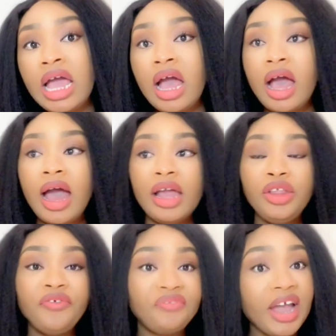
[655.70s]
and
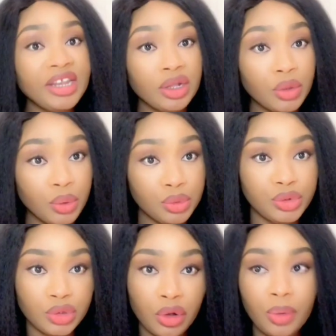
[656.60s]
you find a good
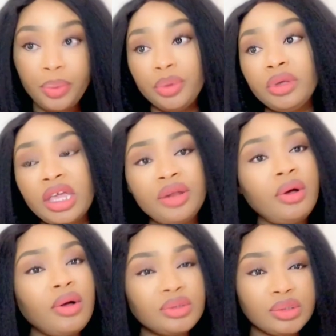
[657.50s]
job, you can
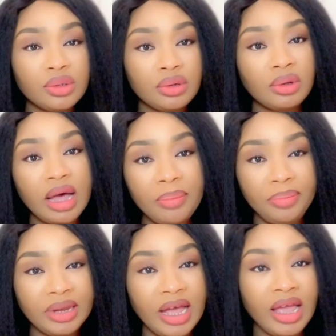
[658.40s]
also
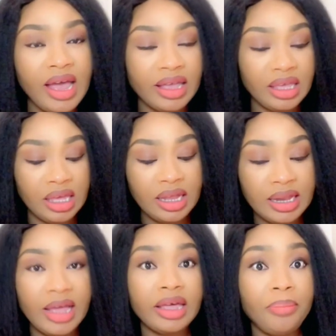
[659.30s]
apply and get
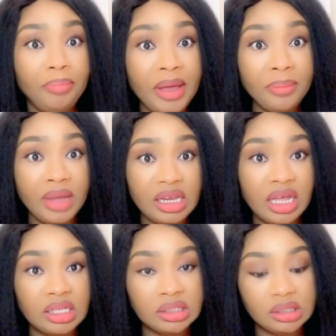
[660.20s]
like a
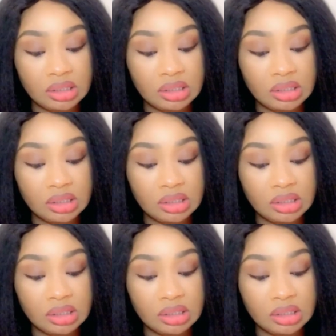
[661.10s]
permanent,